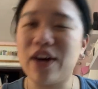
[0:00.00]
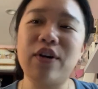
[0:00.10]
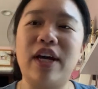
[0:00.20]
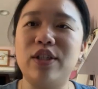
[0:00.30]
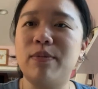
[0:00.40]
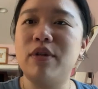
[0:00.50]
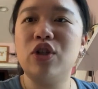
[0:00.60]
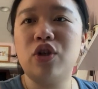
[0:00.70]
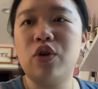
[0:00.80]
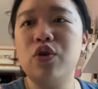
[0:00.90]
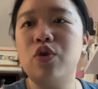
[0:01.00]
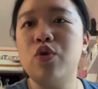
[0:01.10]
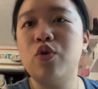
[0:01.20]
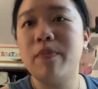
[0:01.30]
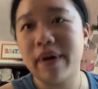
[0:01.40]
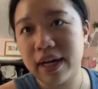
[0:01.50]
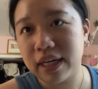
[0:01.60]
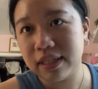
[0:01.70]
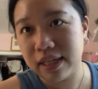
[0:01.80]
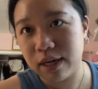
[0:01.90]
Okay, so I'm going to show you my
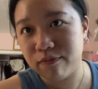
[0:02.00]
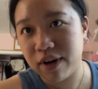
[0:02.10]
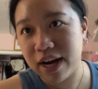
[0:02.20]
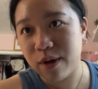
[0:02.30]
setup right now.